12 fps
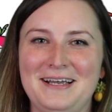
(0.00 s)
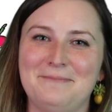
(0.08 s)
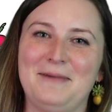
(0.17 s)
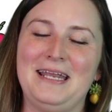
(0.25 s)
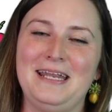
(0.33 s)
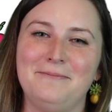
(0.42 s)

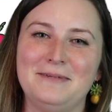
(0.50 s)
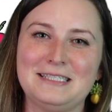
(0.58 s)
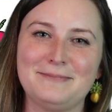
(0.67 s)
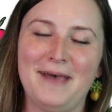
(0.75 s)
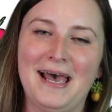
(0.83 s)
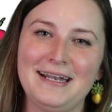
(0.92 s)
My name
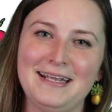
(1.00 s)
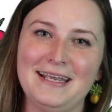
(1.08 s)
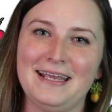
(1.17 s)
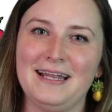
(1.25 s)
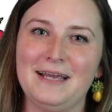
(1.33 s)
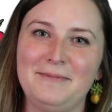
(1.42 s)
is Maddie,
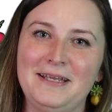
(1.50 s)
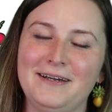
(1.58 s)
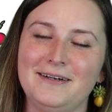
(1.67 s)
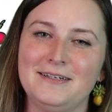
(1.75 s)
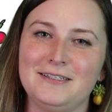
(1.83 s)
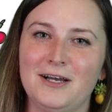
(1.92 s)
and I'm
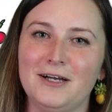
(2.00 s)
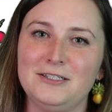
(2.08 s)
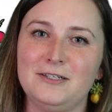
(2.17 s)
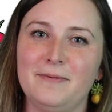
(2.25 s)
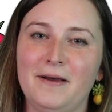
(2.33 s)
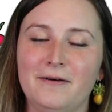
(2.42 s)
here to talk to
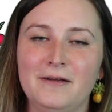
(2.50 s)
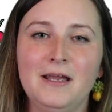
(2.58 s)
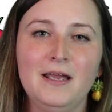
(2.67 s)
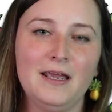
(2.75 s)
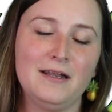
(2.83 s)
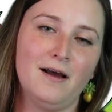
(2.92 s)
you about
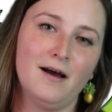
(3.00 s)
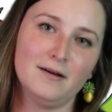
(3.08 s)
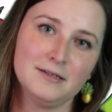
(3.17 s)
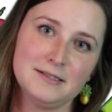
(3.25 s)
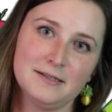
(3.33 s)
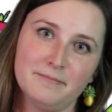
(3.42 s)
an
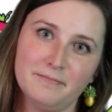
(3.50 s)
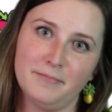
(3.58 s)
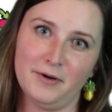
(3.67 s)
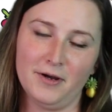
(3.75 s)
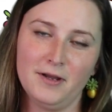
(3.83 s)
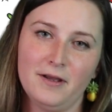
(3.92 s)
awesome
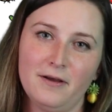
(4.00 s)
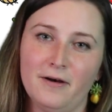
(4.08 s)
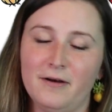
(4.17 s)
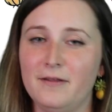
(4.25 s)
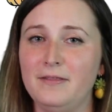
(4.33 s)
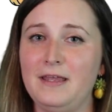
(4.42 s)
book
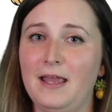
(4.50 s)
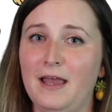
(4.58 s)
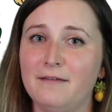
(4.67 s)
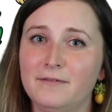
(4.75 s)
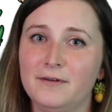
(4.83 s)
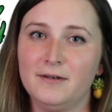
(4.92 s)
called The
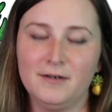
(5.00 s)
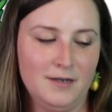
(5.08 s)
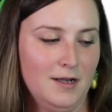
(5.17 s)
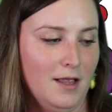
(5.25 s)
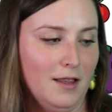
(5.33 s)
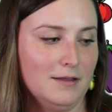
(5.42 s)

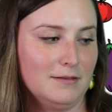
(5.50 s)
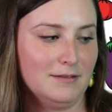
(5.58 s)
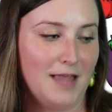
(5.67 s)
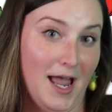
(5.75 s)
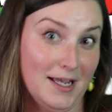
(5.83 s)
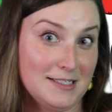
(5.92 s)

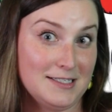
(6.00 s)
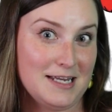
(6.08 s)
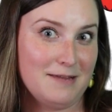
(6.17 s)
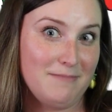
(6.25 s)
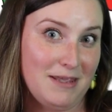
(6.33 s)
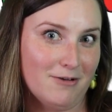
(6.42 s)

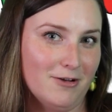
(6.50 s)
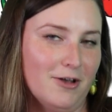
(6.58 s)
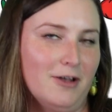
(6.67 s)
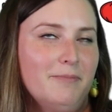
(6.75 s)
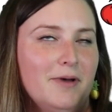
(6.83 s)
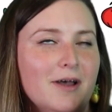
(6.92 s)
Everlasting Meal
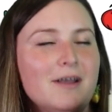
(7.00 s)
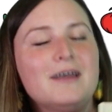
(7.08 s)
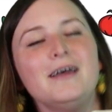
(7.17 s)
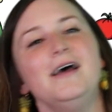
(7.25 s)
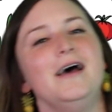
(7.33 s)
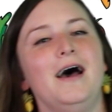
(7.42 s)
Cookbook.
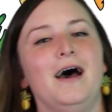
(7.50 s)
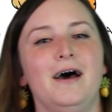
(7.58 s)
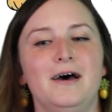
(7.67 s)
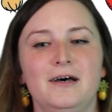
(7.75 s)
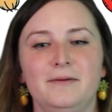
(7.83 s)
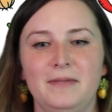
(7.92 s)

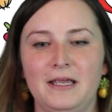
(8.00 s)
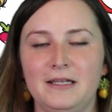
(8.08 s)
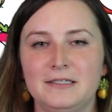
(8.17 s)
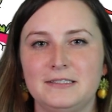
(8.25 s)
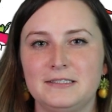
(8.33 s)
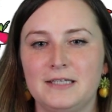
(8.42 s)
Um,
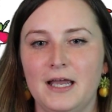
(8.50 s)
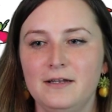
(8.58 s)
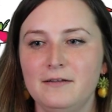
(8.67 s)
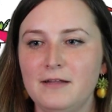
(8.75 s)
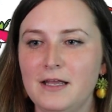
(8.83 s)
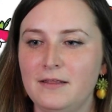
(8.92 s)
it's
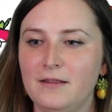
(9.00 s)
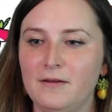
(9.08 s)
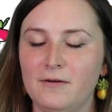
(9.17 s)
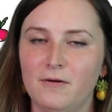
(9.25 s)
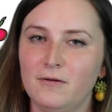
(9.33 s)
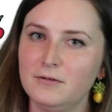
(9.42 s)
kind of like
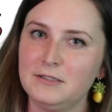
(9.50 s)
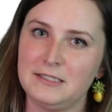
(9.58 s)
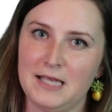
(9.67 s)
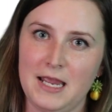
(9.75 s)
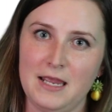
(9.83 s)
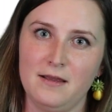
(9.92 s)
the old
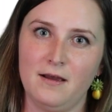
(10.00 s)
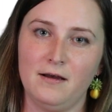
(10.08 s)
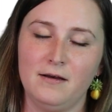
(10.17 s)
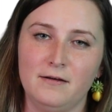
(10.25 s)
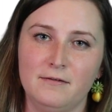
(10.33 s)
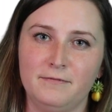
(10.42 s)
saying
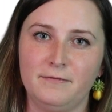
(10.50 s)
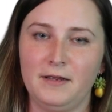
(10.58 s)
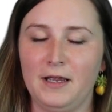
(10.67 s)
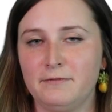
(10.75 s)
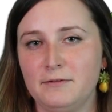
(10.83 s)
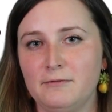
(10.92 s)
of
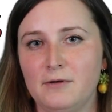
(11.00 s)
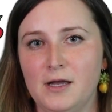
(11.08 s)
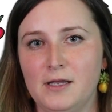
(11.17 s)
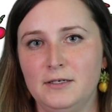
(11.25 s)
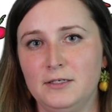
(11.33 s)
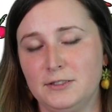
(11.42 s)

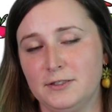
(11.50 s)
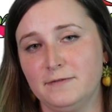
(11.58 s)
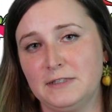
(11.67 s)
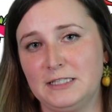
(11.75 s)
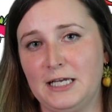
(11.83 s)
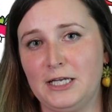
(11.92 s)
everyone
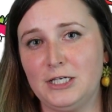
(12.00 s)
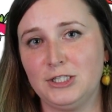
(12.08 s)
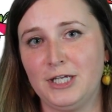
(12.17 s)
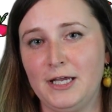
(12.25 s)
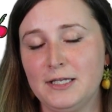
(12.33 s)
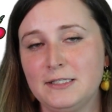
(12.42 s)
deserves a second
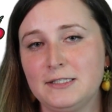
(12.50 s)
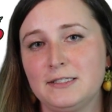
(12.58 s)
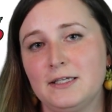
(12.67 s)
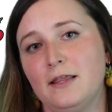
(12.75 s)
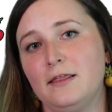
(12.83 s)
chance.